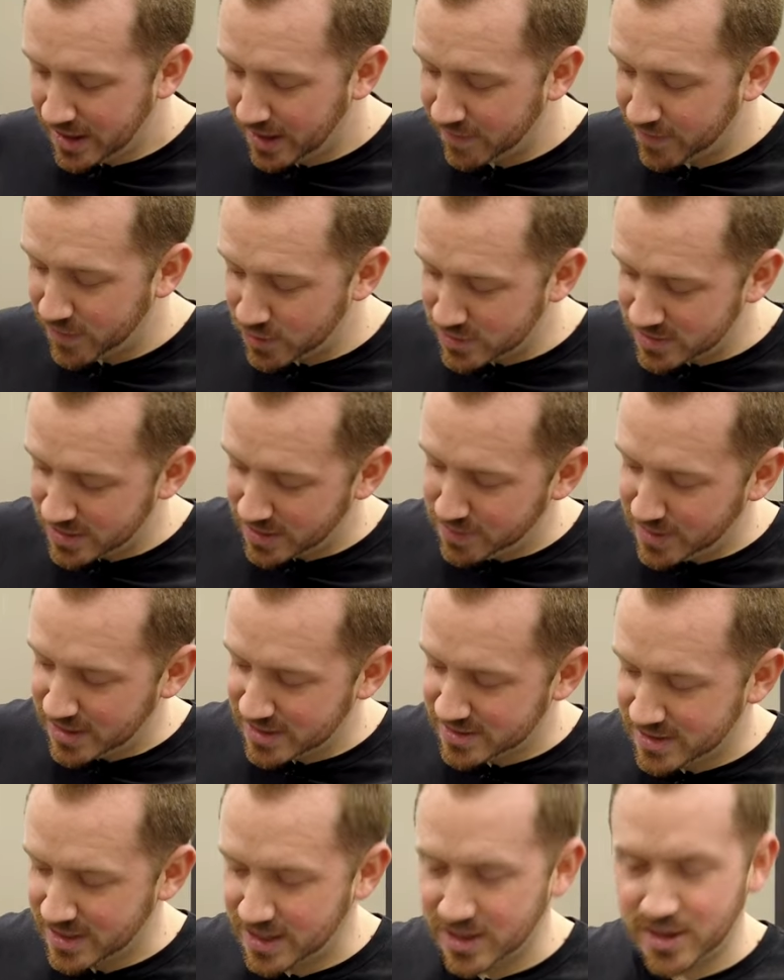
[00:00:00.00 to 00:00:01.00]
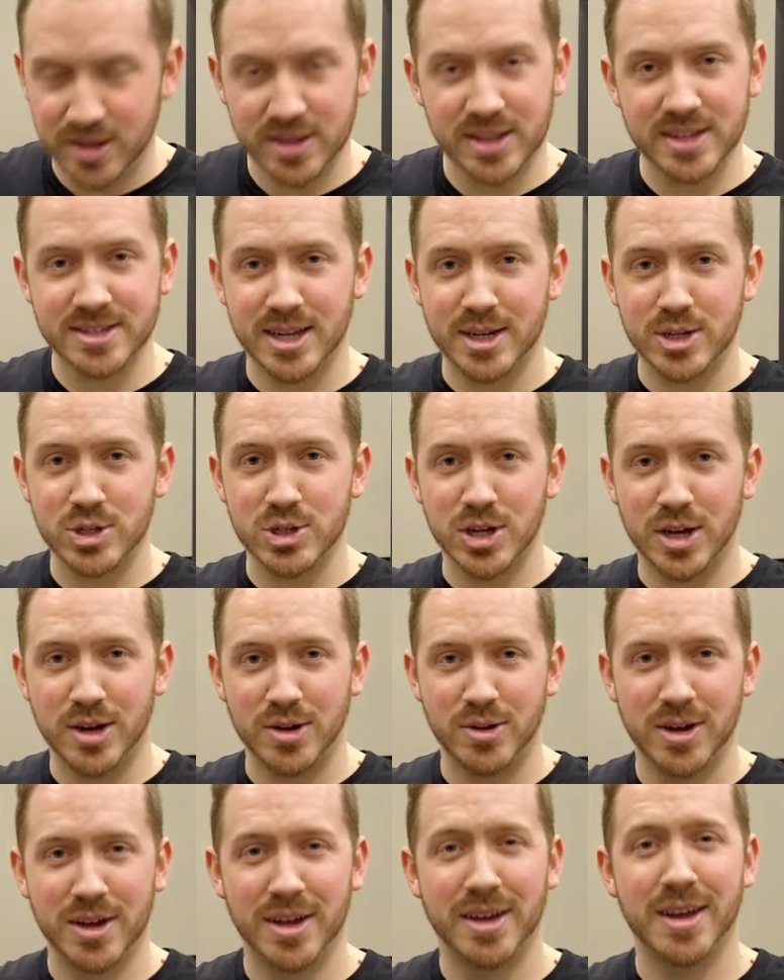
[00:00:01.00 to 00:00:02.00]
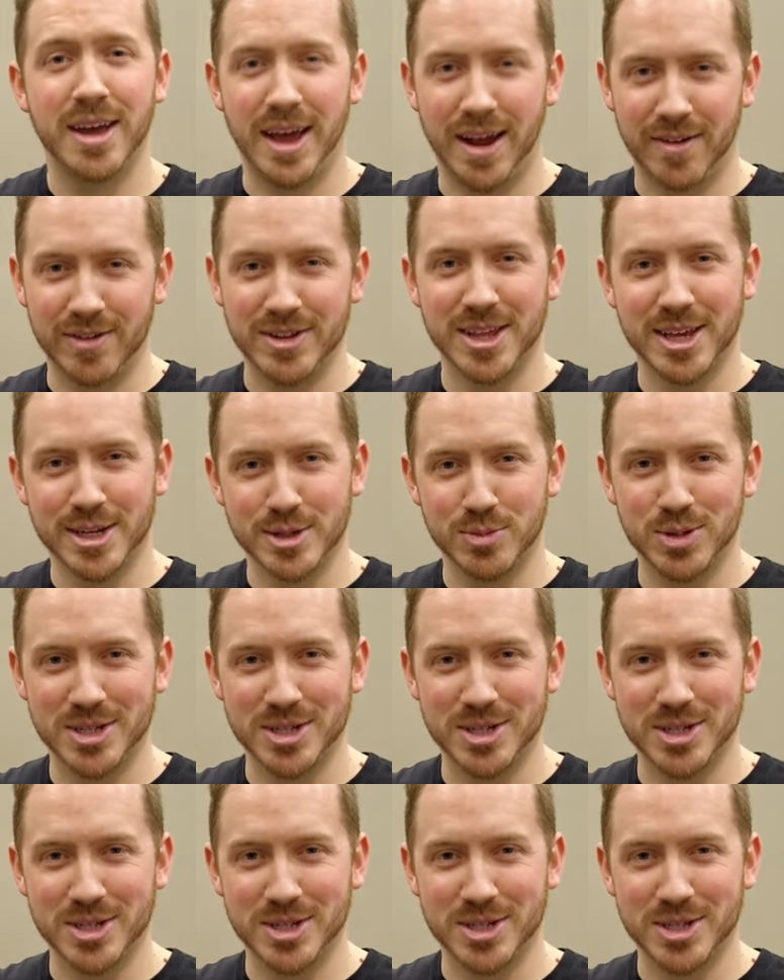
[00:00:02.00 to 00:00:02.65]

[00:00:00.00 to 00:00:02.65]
If you see me sitting on this at a show, everything's